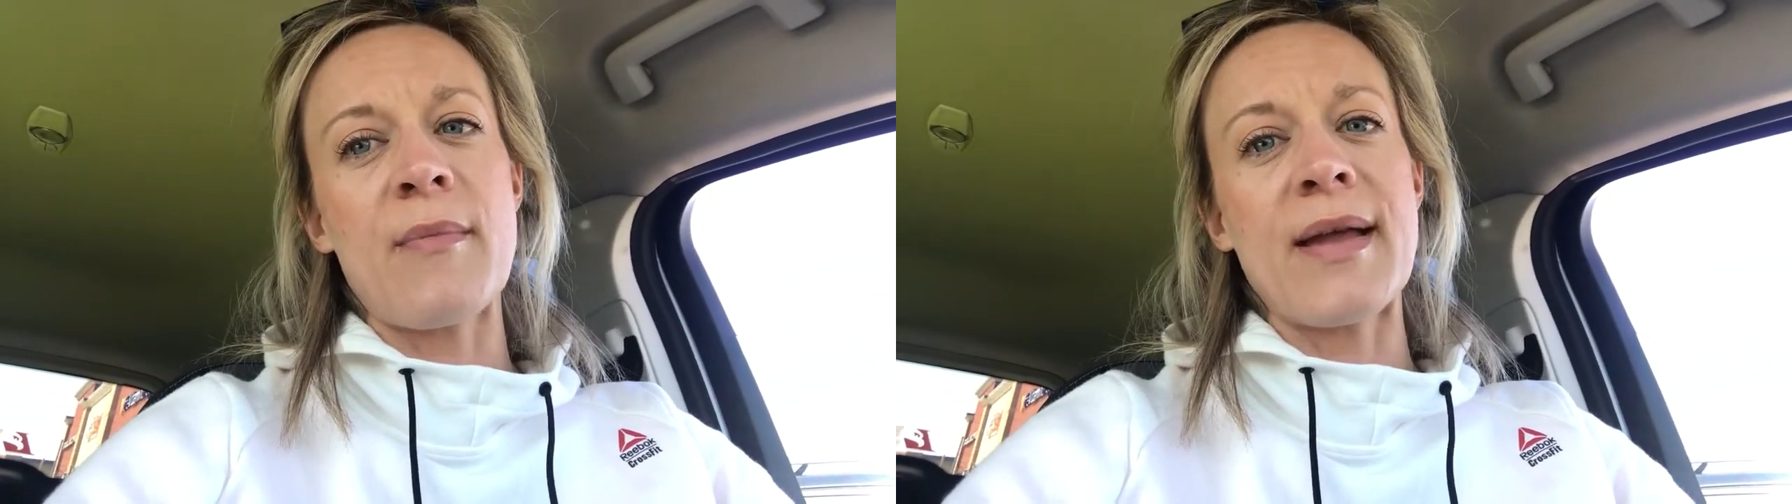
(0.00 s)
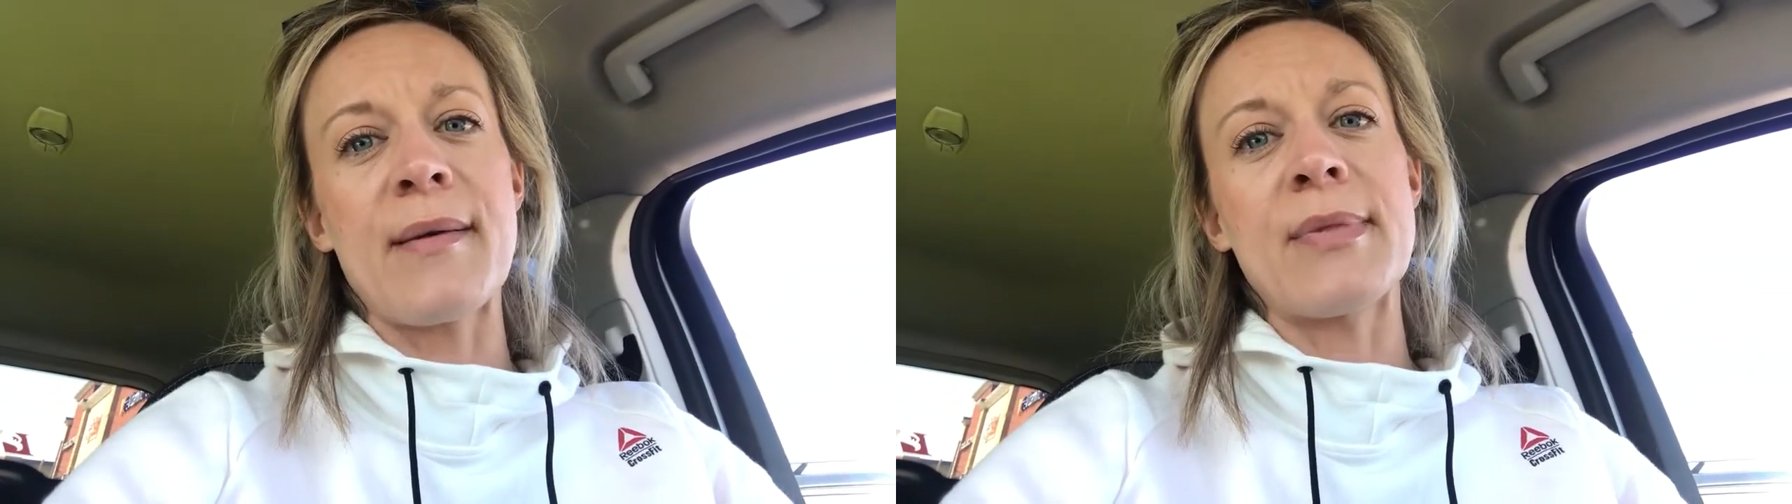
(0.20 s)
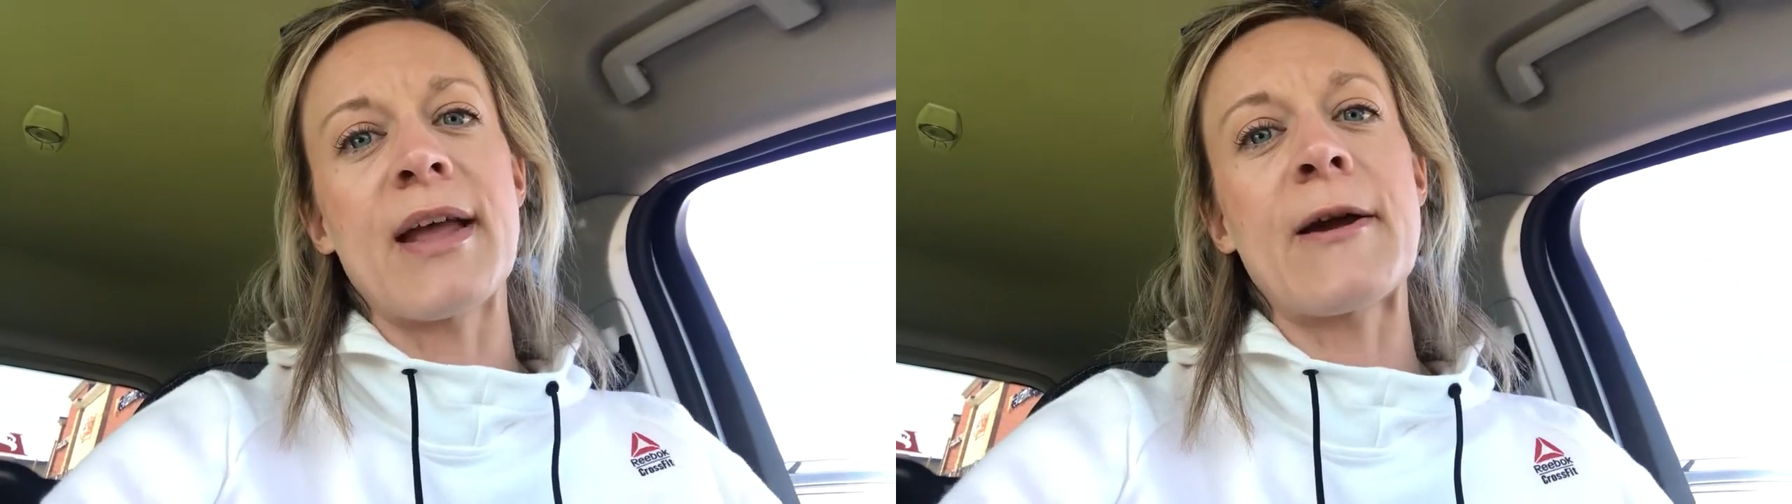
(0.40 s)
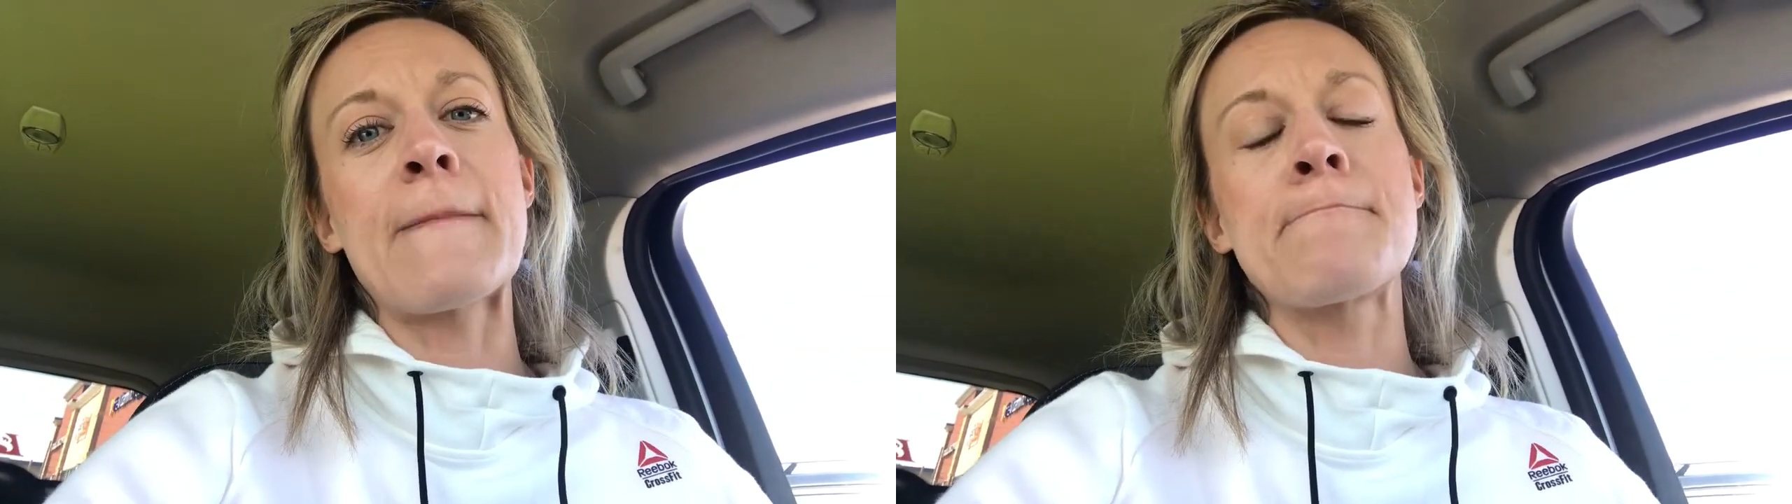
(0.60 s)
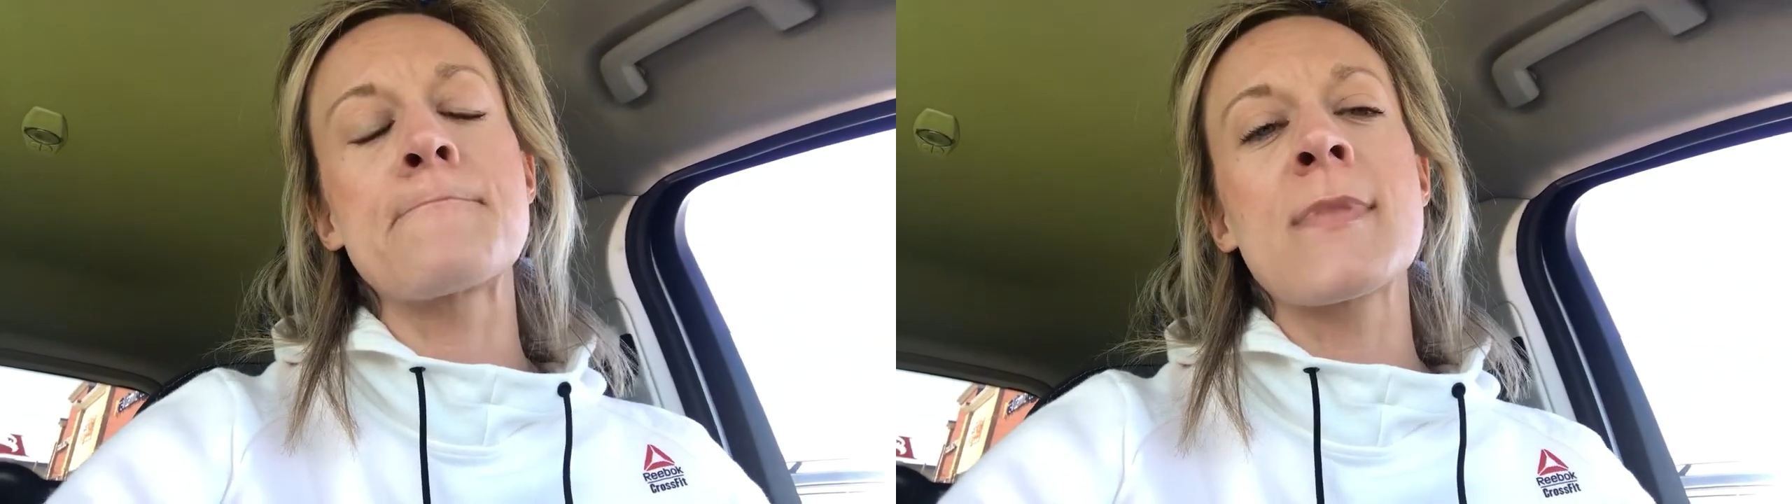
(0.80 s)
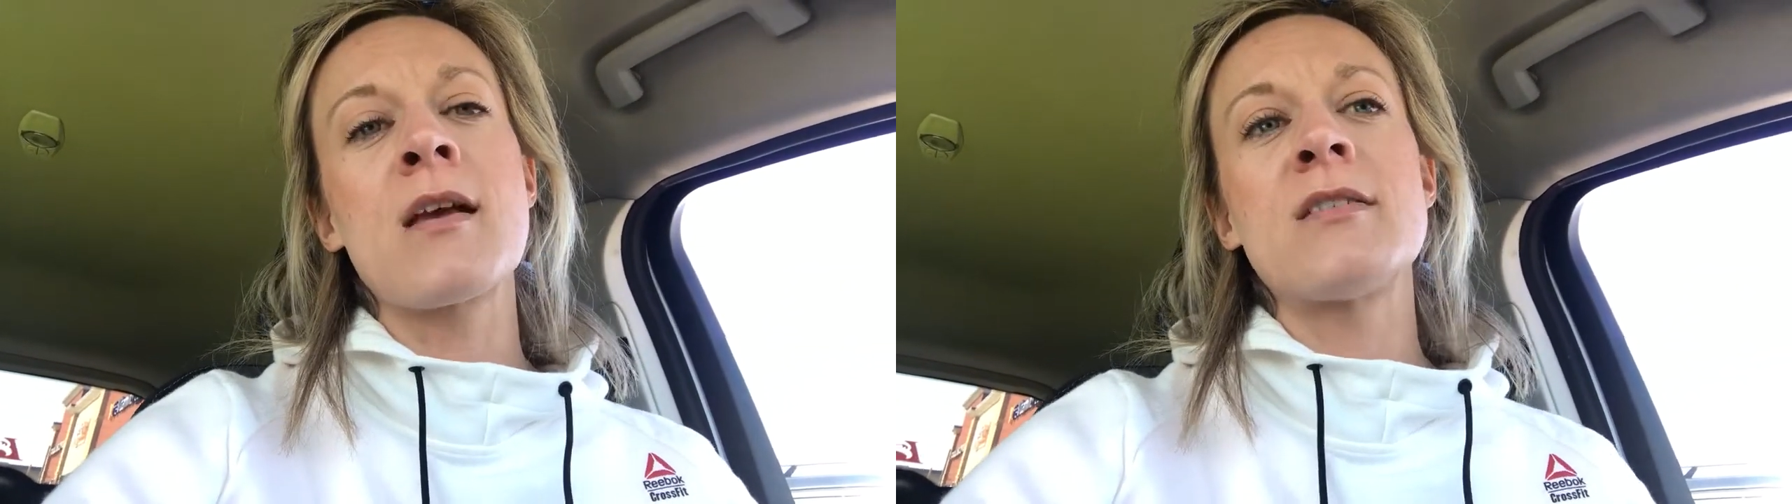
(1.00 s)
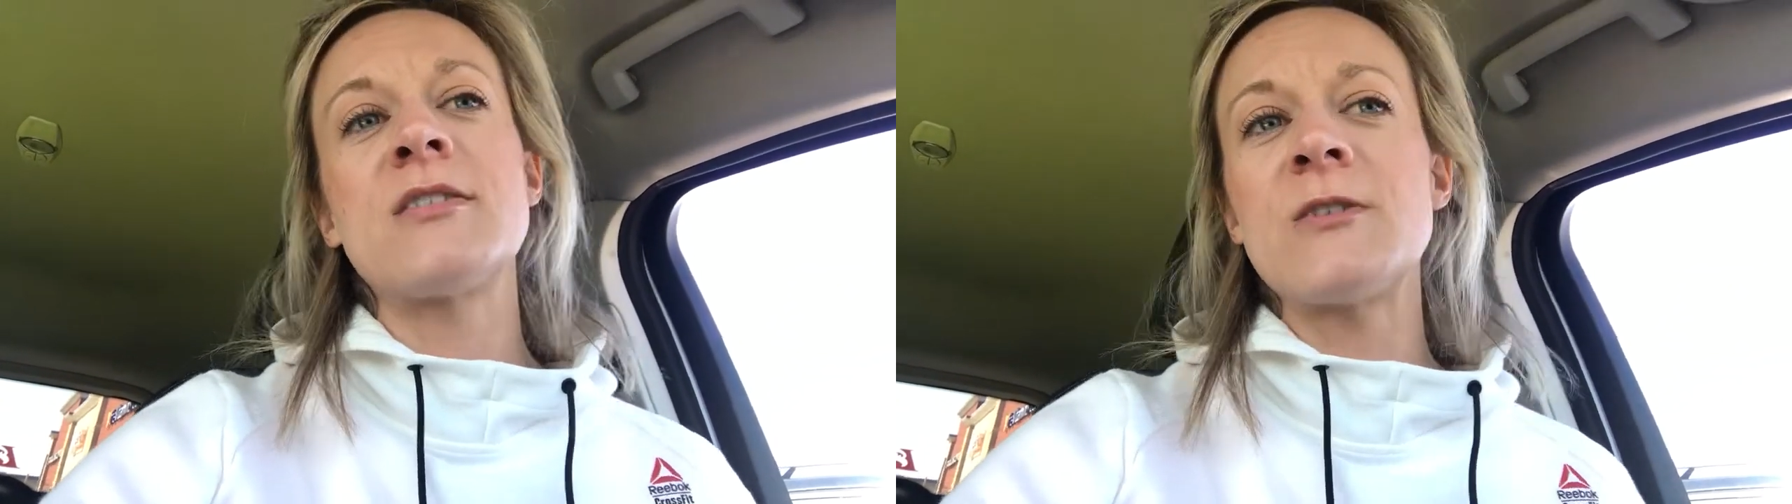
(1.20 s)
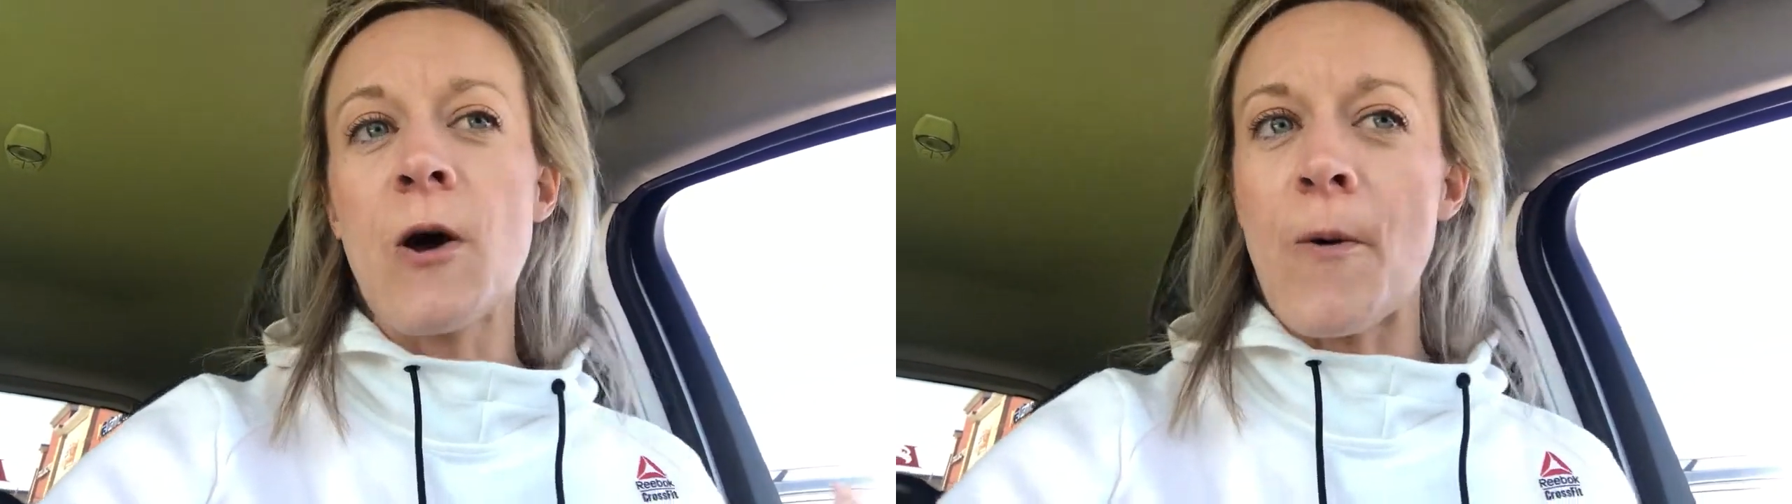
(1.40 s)
coming up later.
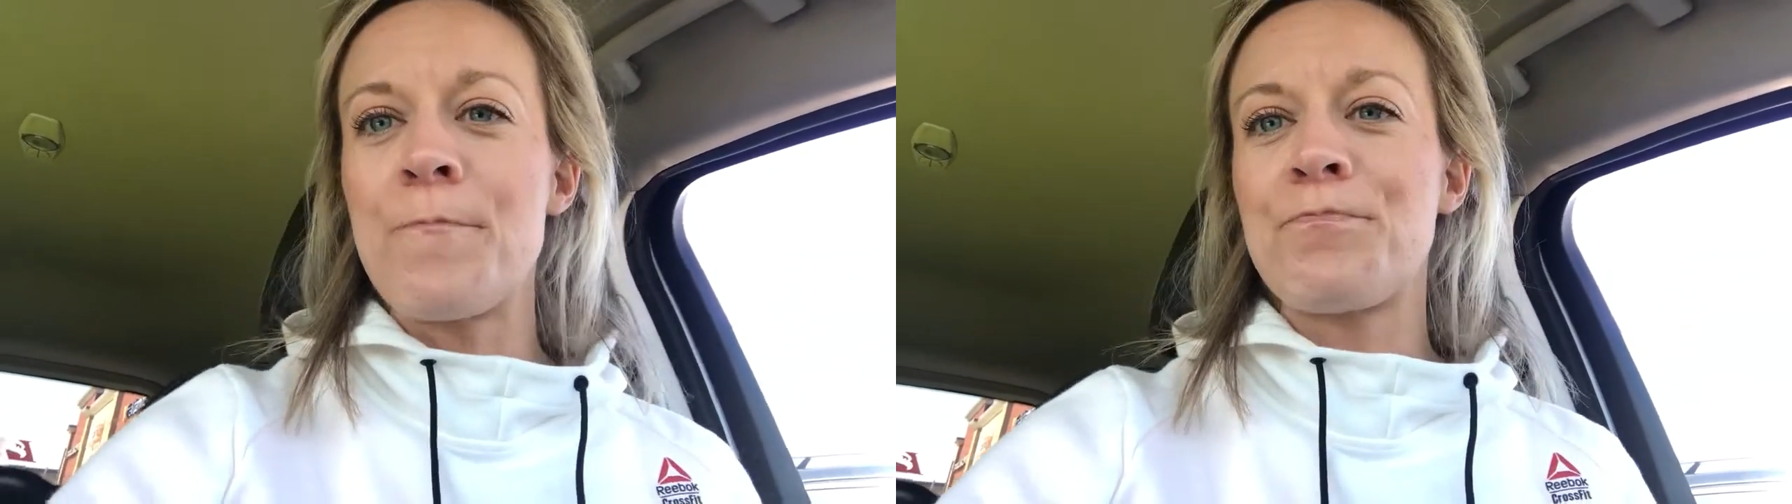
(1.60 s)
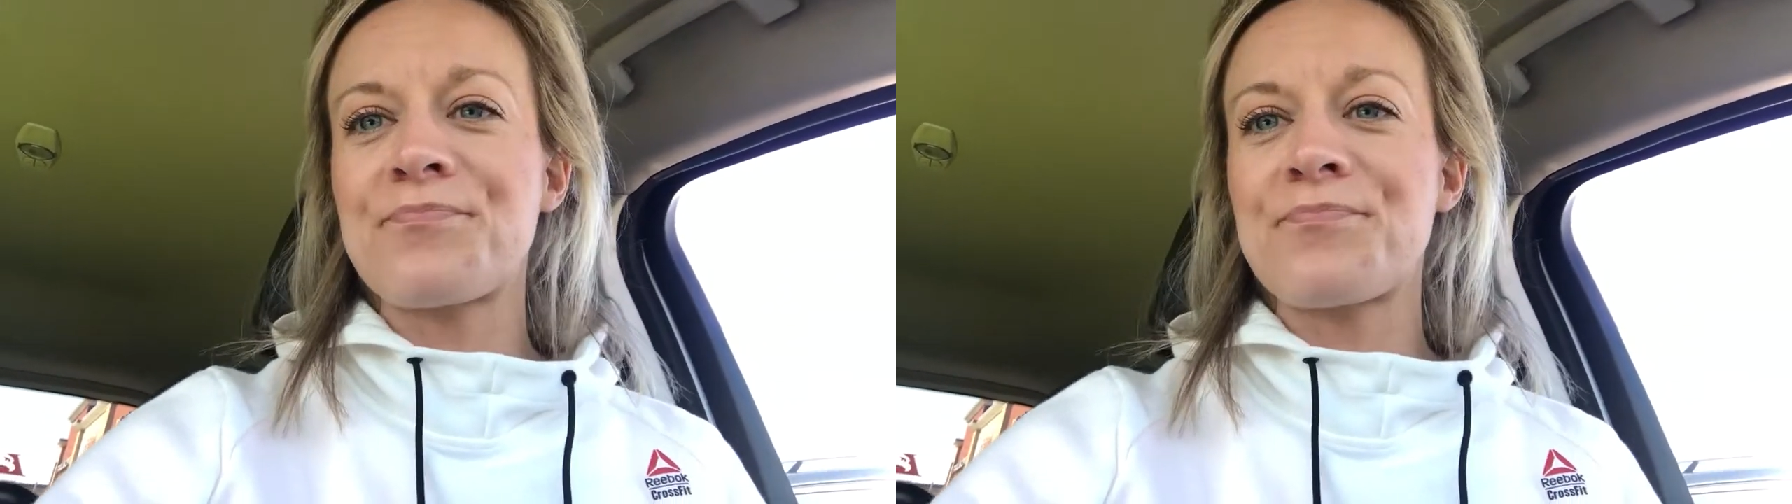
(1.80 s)
So,